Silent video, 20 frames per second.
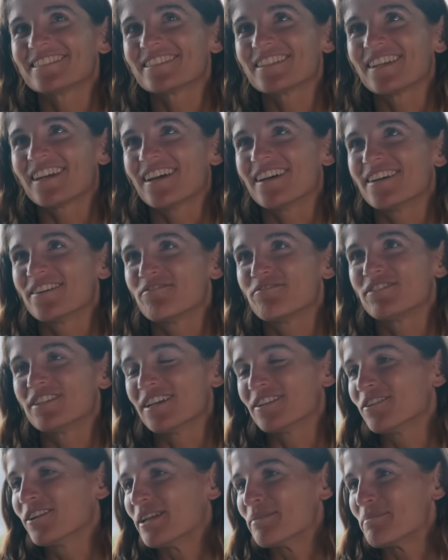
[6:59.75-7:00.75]
I've
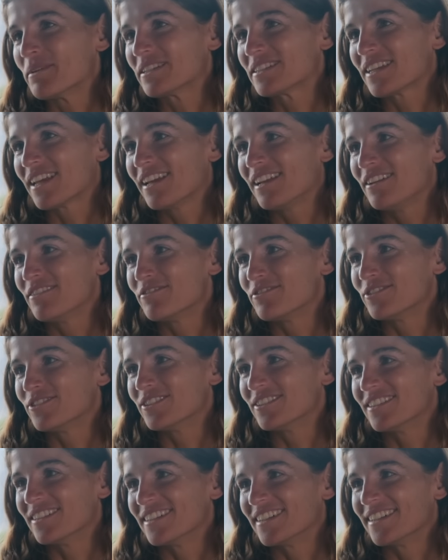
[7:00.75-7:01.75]
done Olympic sailing
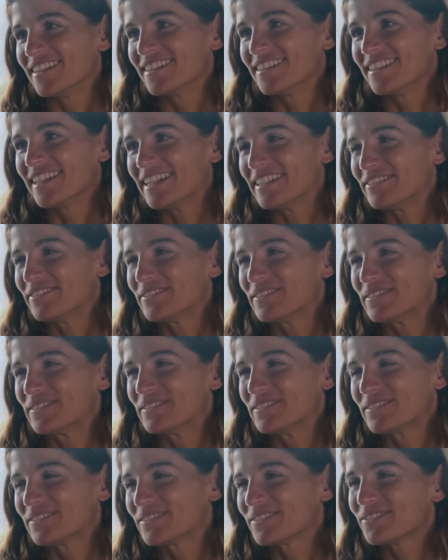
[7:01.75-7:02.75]
for like
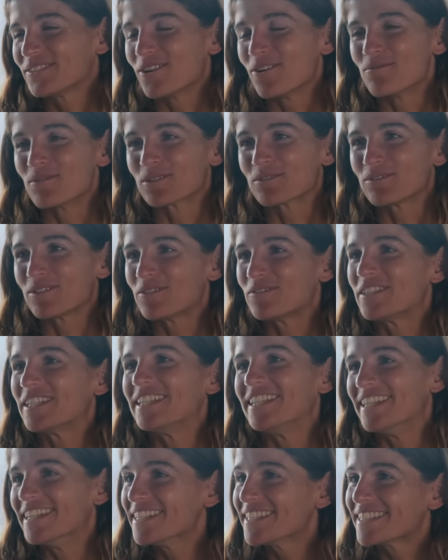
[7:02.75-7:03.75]
almost
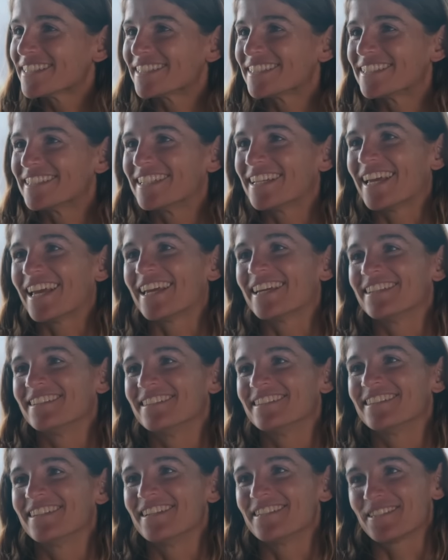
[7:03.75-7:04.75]
15 years,
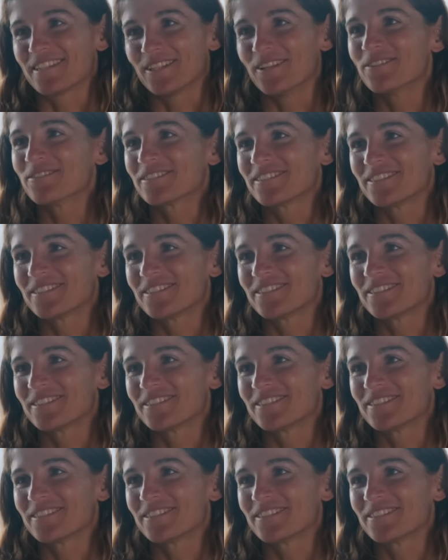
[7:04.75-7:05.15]
and it's a long